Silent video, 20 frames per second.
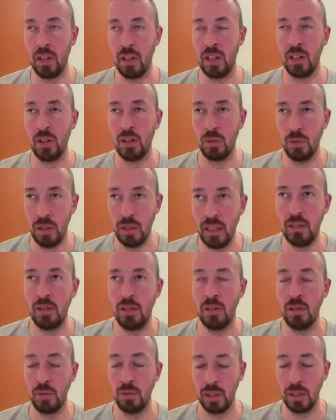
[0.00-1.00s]

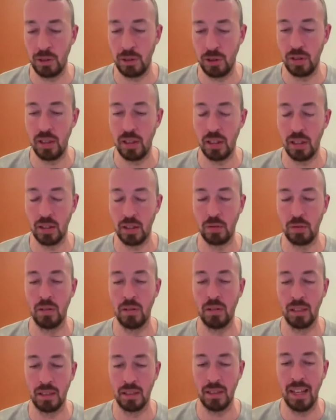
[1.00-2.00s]
degree to which
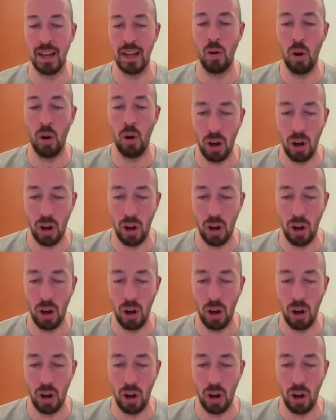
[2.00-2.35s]
Israel is now